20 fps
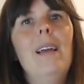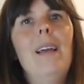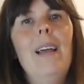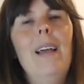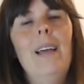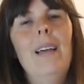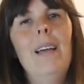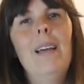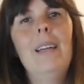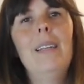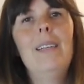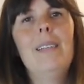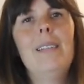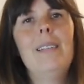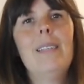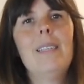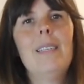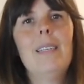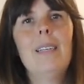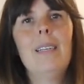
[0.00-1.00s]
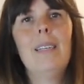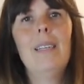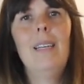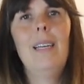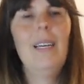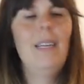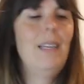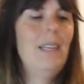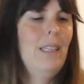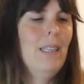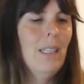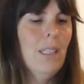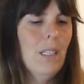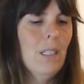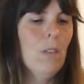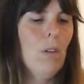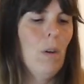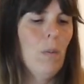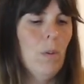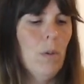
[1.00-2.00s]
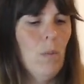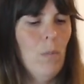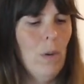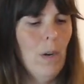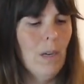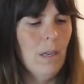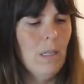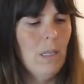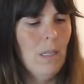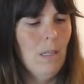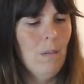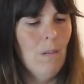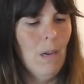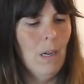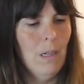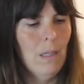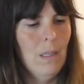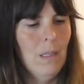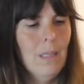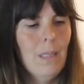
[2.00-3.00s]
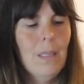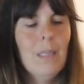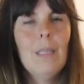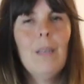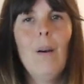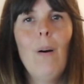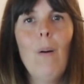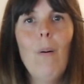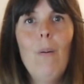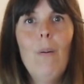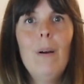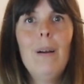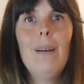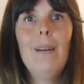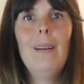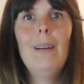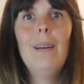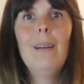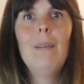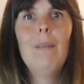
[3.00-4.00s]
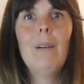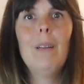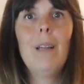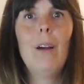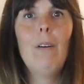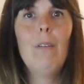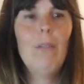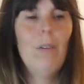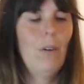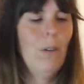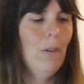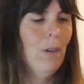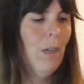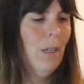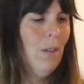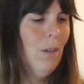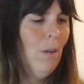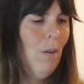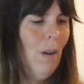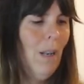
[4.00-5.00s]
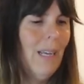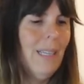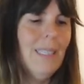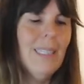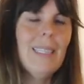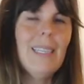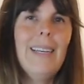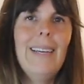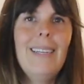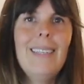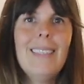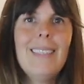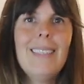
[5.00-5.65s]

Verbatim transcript: And, and in the description box as well. So without further ado, let's get